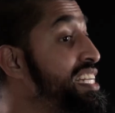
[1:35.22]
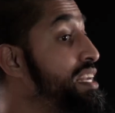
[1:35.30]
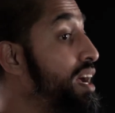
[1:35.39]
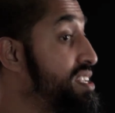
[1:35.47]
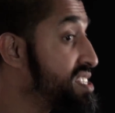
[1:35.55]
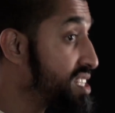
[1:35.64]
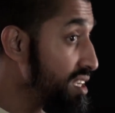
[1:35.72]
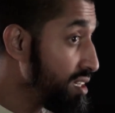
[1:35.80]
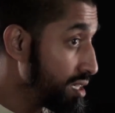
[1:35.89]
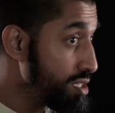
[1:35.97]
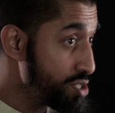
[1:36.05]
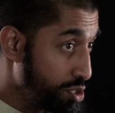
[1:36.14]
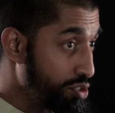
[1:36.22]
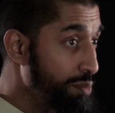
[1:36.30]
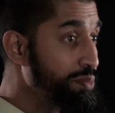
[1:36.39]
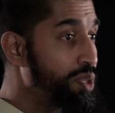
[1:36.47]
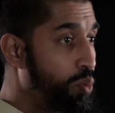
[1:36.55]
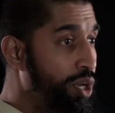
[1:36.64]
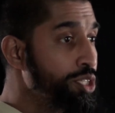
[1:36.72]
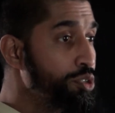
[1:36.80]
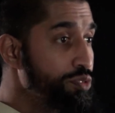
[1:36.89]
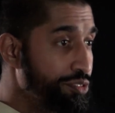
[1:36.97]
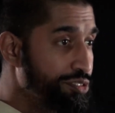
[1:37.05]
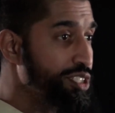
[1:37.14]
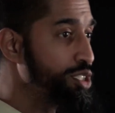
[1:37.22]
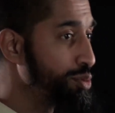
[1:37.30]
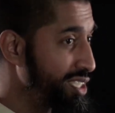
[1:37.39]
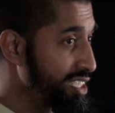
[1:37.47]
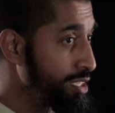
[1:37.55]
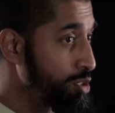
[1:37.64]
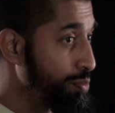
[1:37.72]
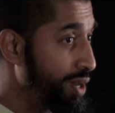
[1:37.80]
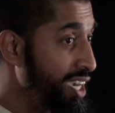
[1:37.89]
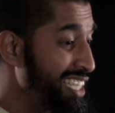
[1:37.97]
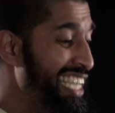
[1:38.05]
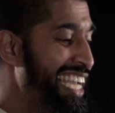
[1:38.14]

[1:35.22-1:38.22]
Naskh script, the one you refer to as Indo-Pak,